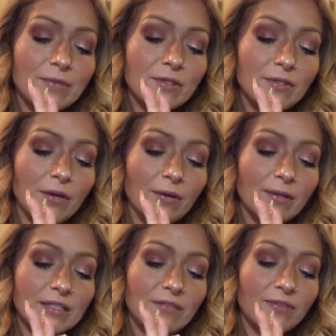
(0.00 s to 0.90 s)
so
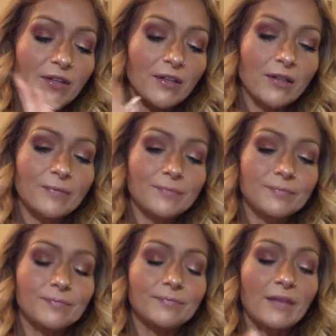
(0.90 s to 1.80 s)
let's feel it.
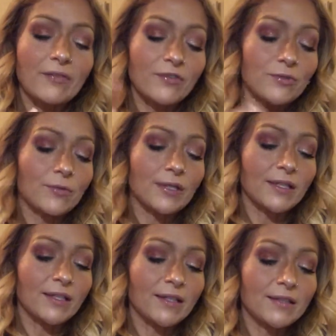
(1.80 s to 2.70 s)
Mm, that feels really
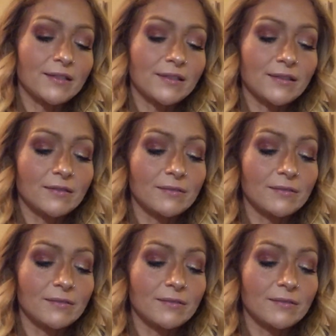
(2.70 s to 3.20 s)
nice.